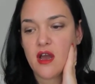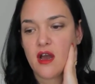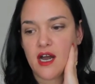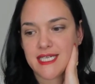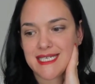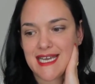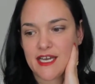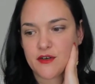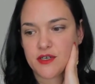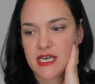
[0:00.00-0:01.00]
A
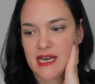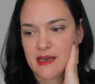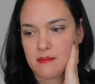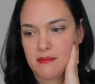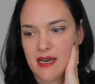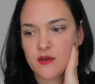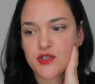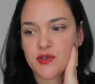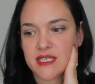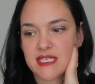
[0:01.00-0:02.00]
standard diet mouse,
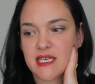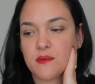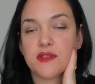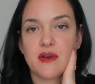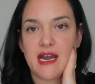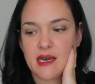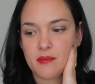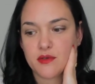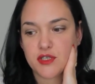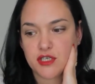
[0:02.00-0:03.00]
you can see what their
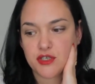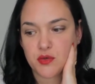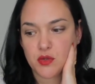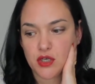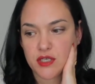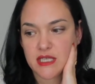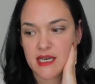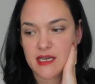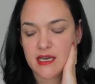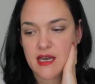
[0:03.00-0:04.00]
adipose tissue looks
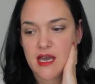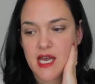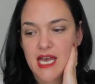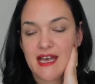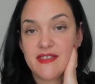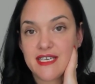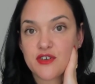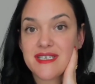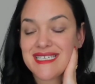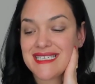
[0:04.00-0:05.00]
like. And these are
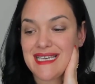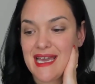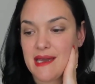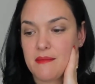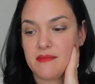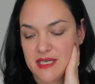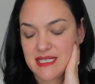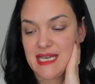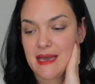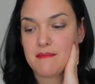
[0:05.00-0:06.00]
the
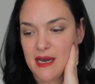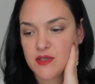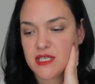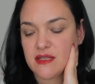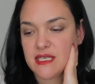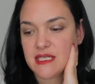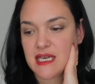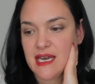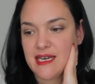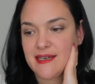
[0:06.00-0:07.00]
same mouse in this
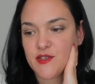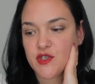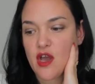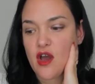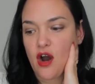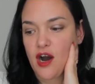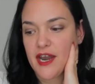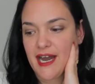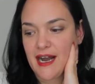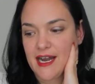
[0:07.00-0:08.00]
case on
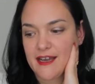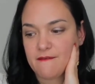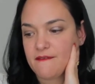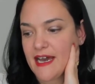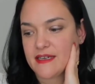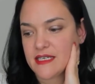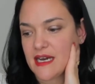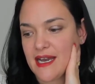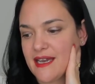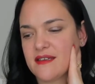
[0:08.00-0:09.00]
a high-fat
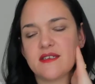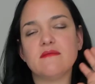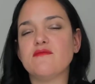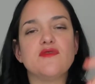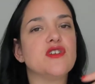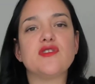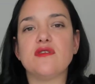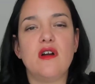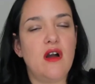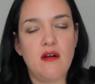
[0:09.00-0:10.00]
diet, just
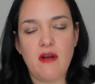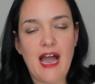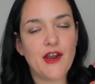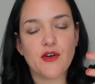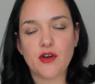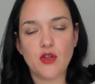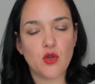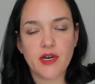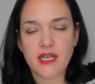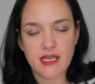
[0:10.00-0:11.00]
a higher
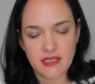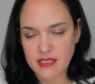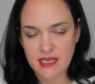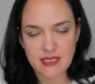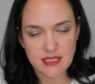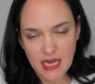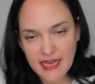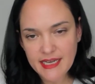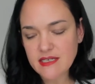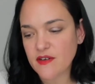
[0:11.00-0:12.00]
caloric intake
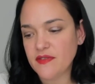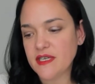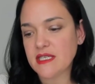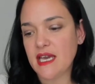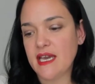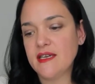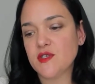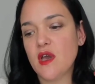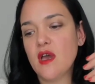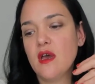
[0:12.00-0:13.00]
diet in this
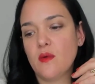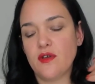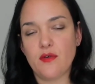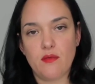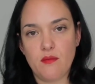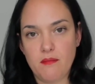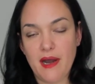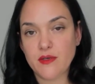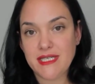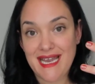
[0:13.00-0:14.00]
case, where the
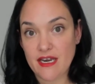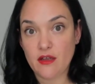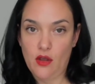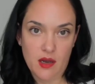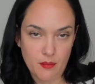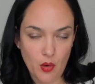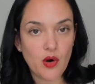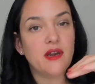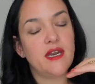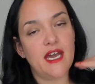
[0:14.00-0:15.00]
mouse ate a lot more
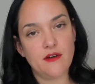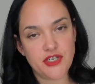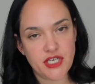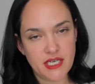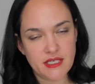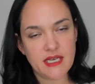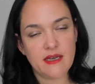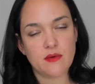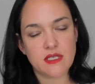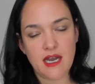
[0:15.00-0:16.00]
and energy intake
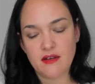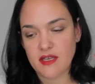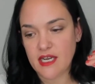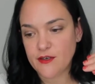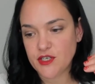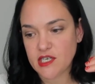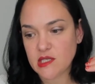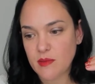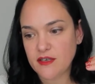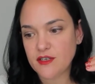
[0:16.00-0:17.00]
was higher than energy
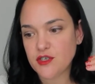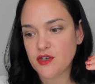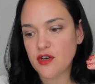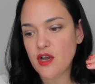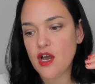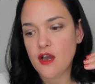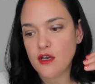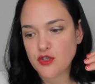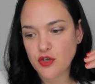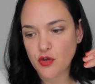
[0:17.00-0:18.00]
expenditure.
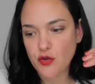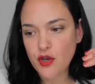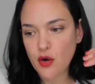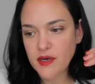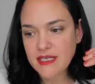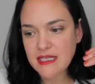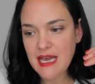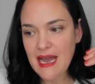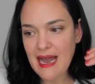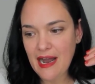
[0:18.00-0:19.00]
So you'll notice
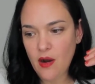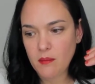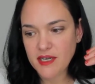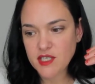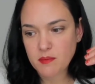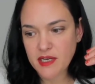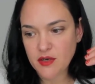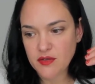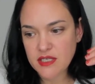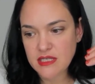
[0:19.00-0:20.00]
how much
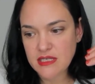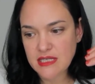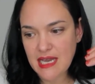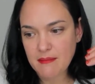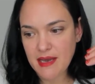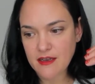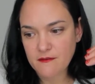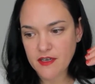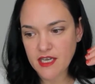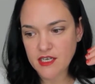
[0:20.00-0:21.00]
bigger, this is the same
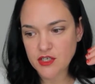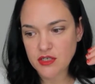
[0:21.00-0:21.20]
magnification